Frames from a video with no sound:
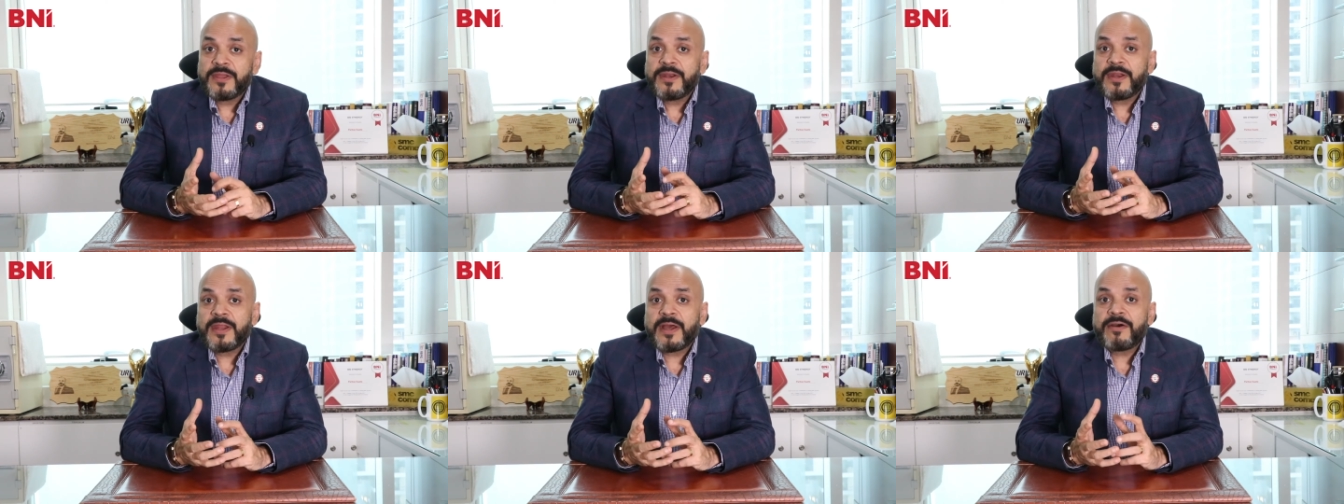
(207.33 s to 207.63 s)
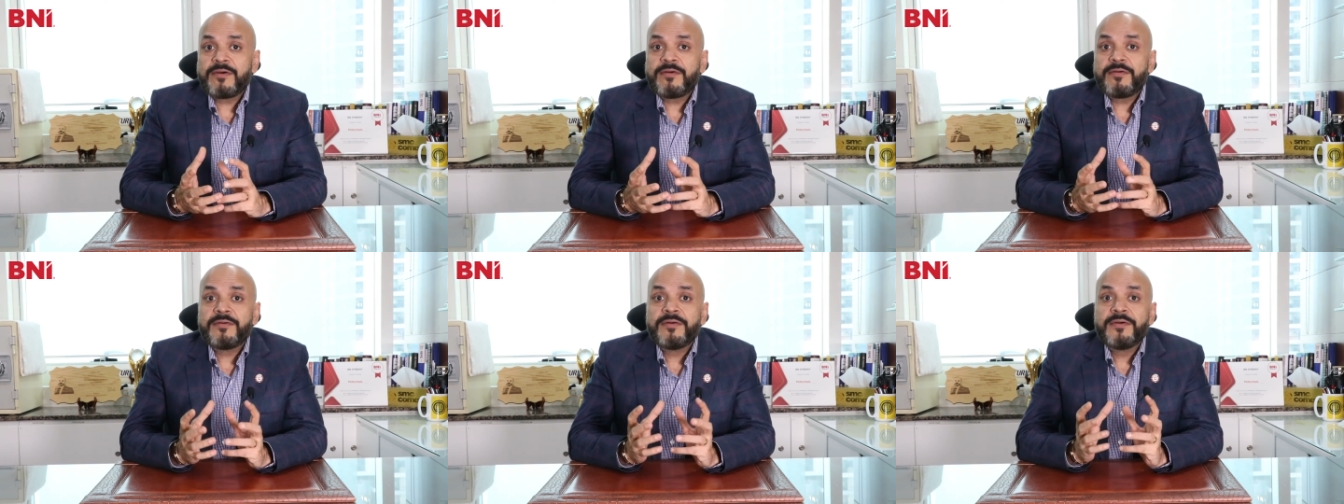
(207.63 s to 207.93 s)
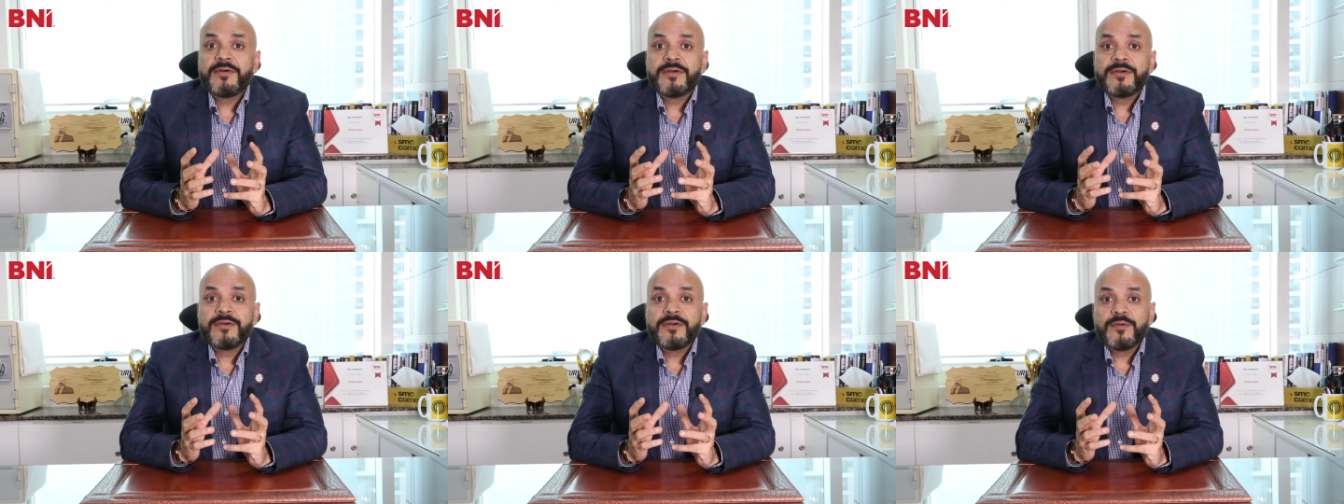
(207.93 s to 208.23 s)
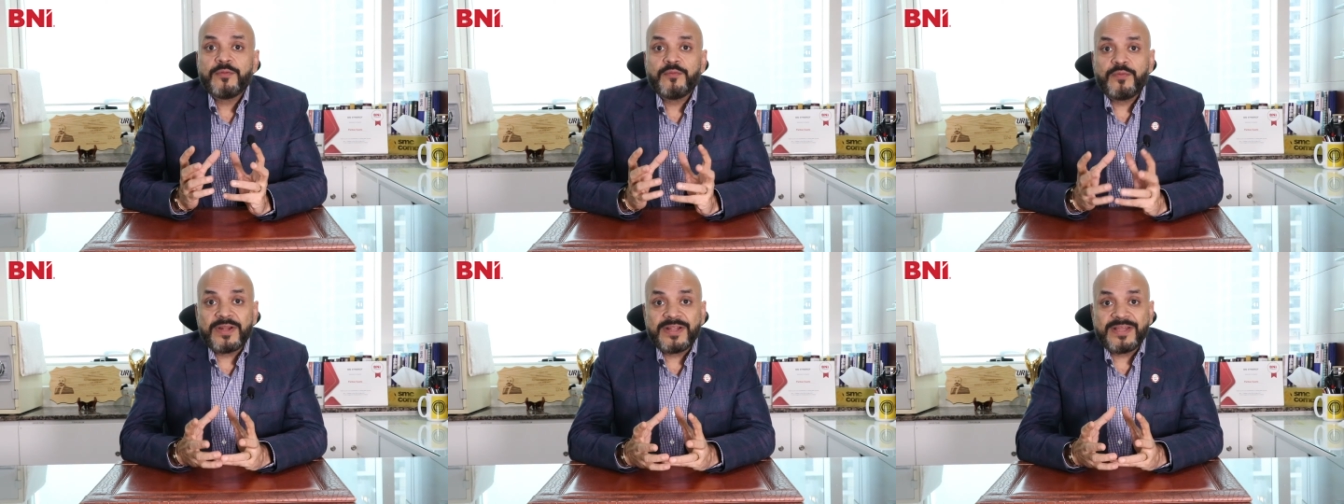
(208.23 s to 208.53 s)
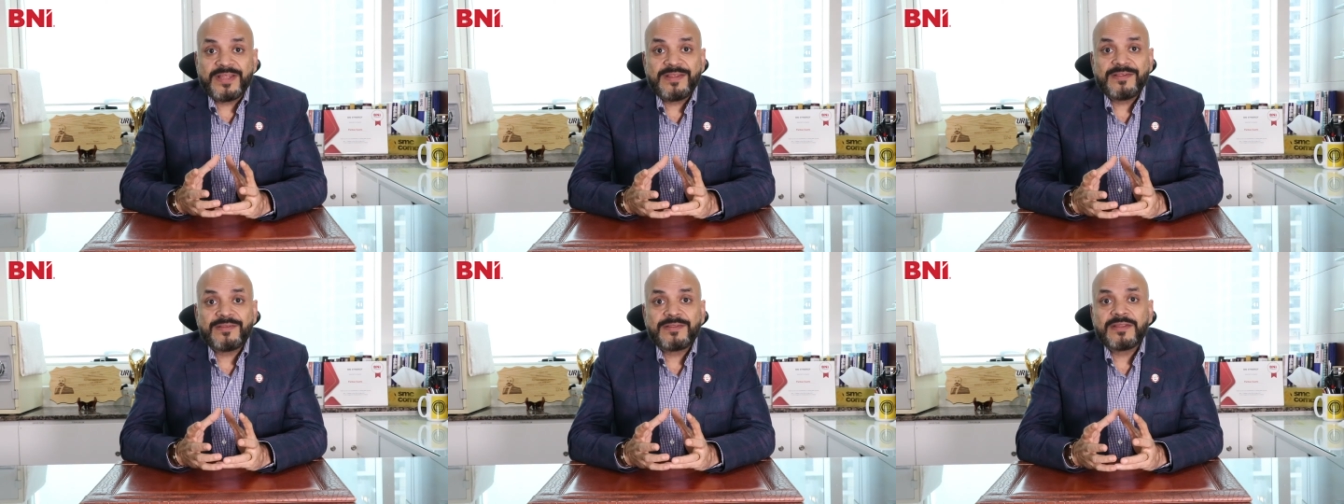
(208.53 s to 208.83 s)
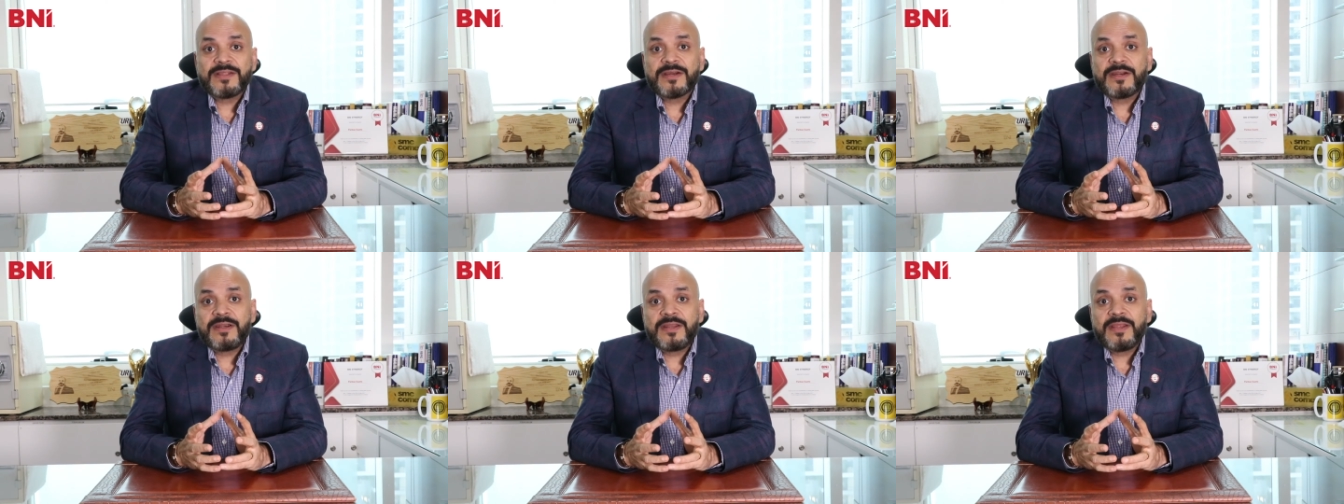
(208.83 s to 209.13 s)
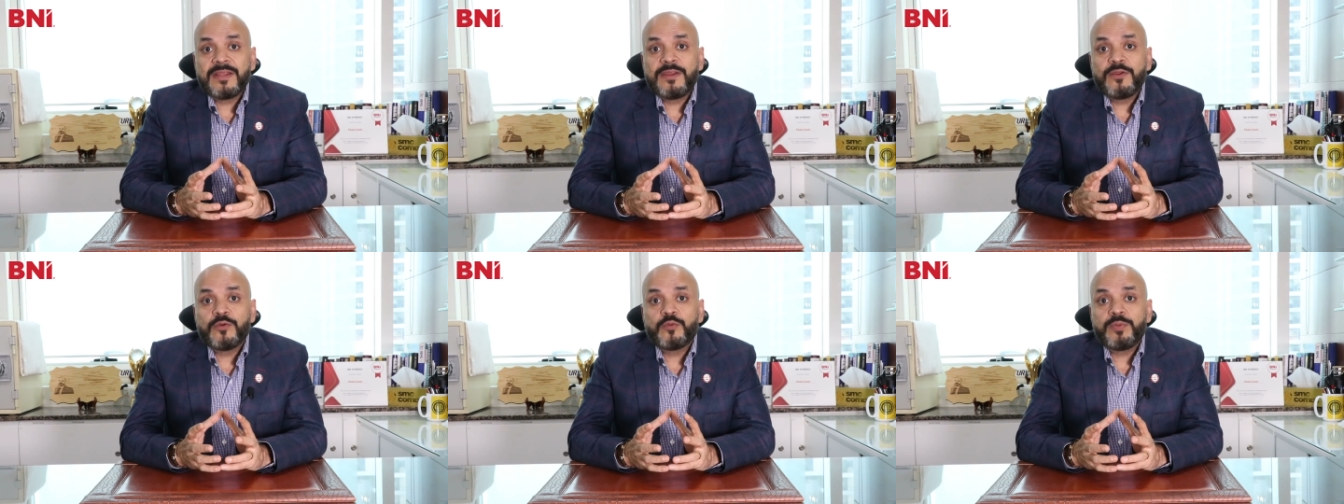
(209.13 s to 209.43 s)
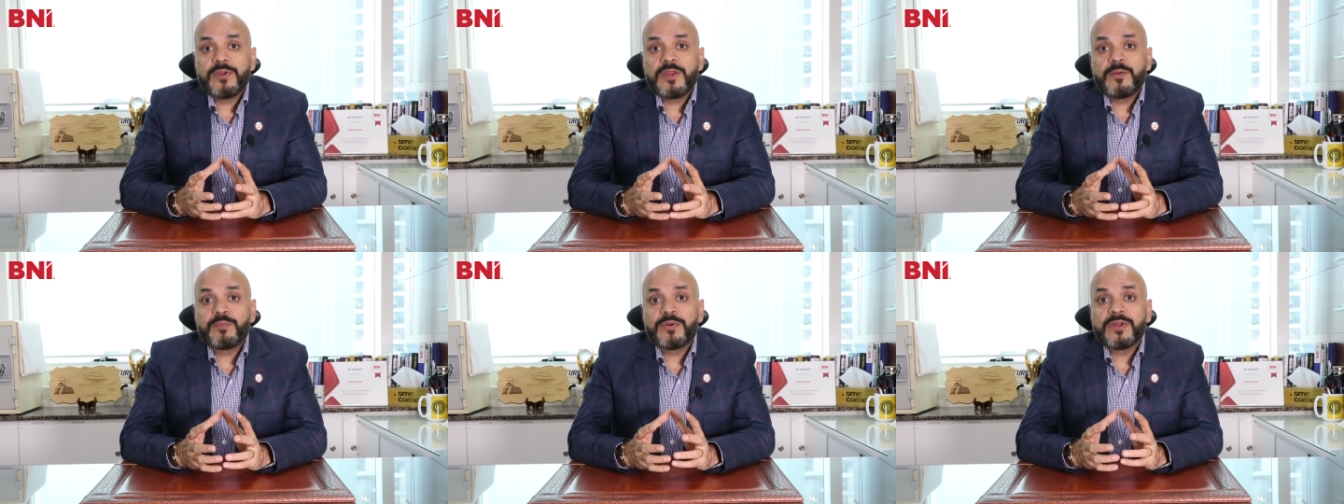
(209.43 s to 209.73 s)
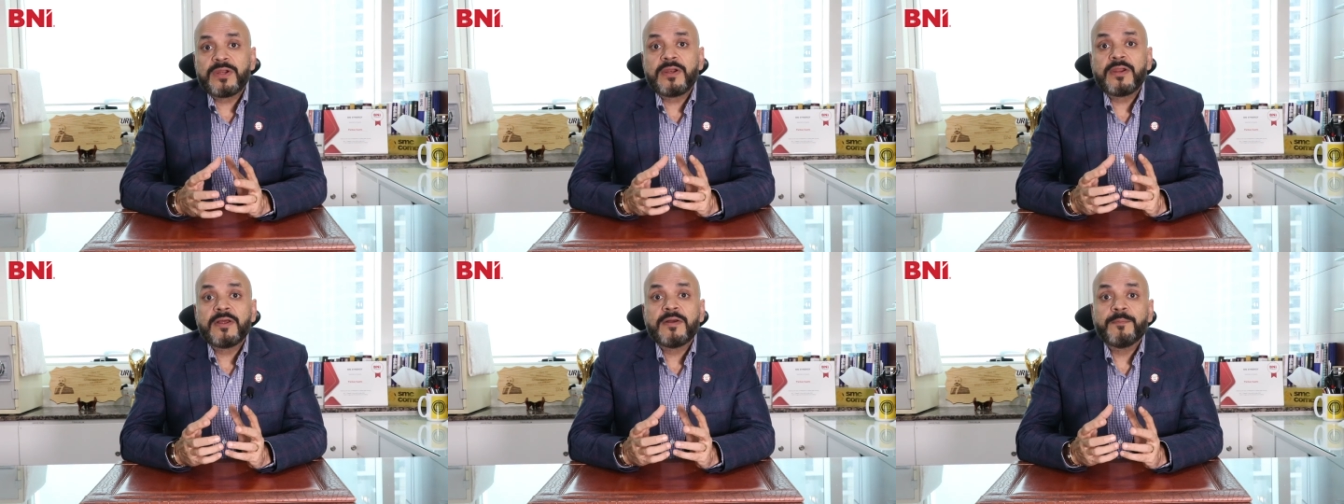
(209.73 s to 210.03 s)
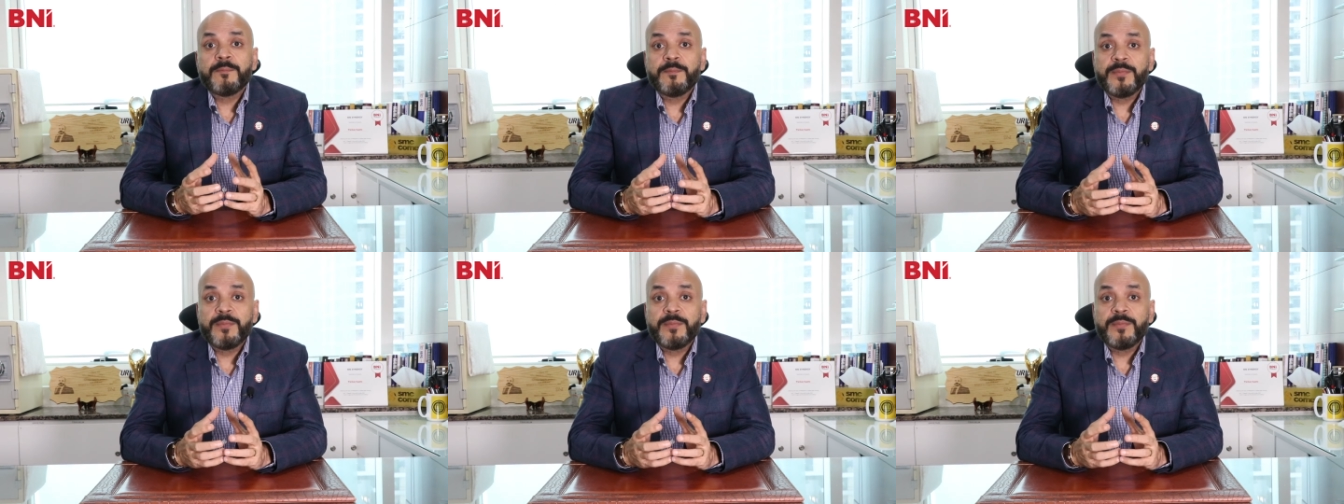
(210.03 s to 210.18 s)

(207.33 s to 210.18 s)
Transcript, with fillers: Now Will these 30 new people